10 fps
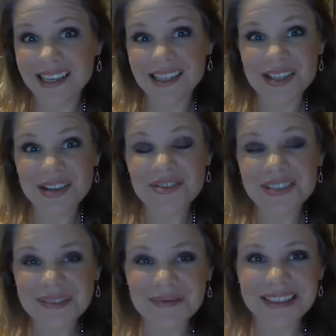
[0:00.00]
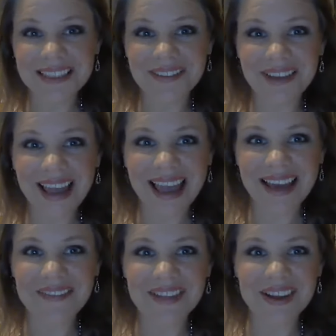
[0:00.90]
So you simply don't
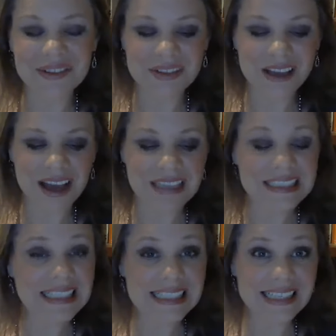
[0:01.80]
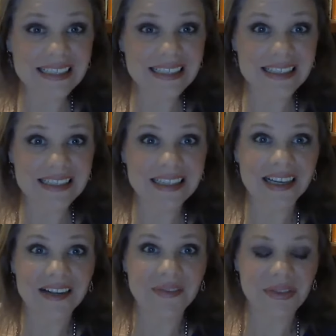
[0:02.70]
have those diseases
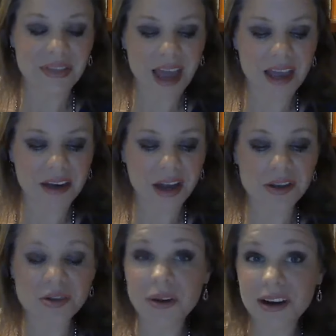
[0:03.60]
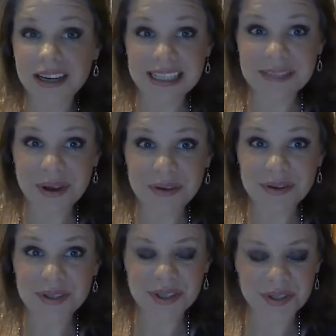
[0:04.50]
that you are
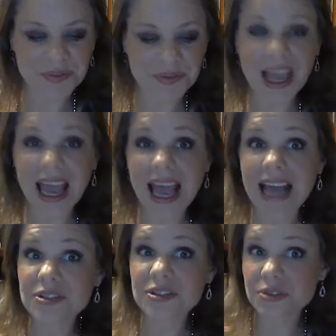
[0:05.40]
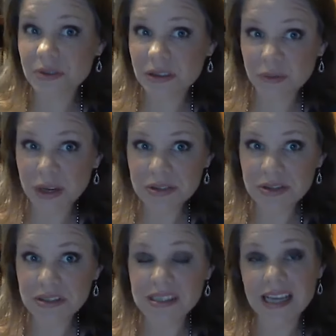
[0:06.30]
exposed to, as you do in
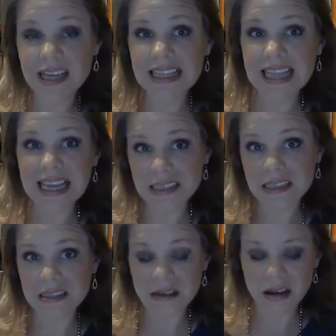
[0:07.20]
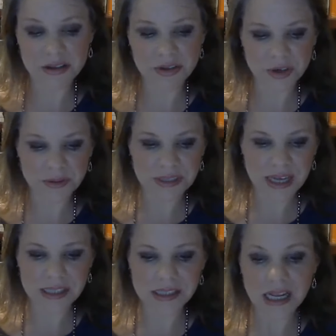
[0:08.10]
Western society that does not
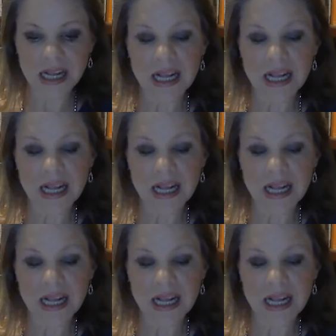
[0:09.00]
circumcise.